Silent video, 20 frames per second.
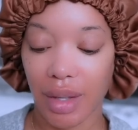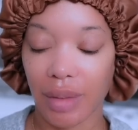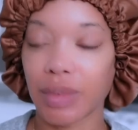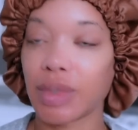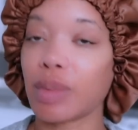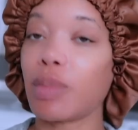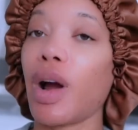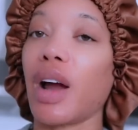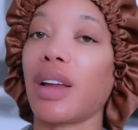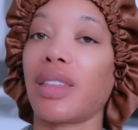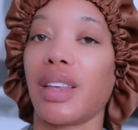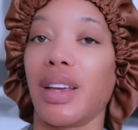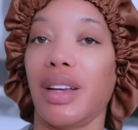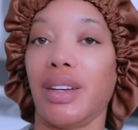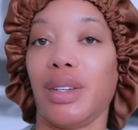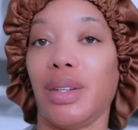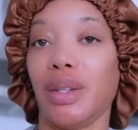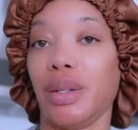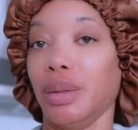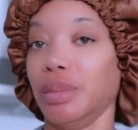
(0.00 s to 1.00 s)
smart thing
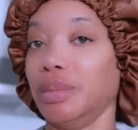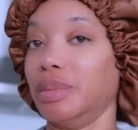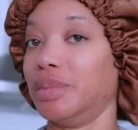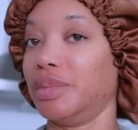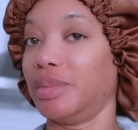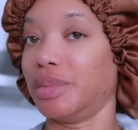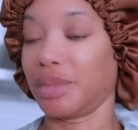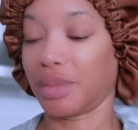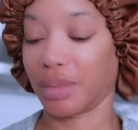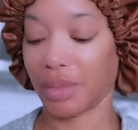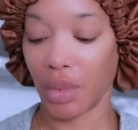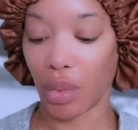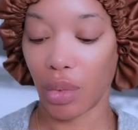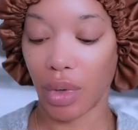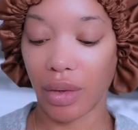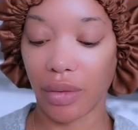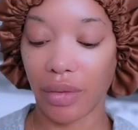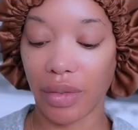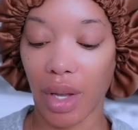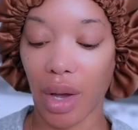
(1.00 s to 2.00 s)
to do
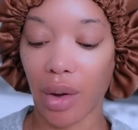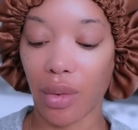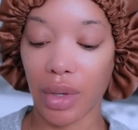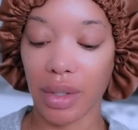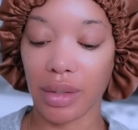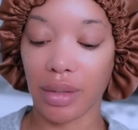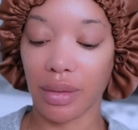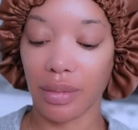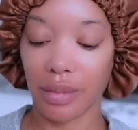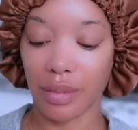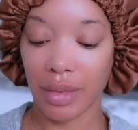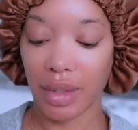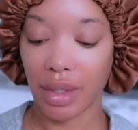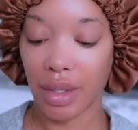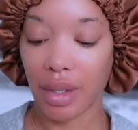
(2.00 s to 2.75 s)
when Flo is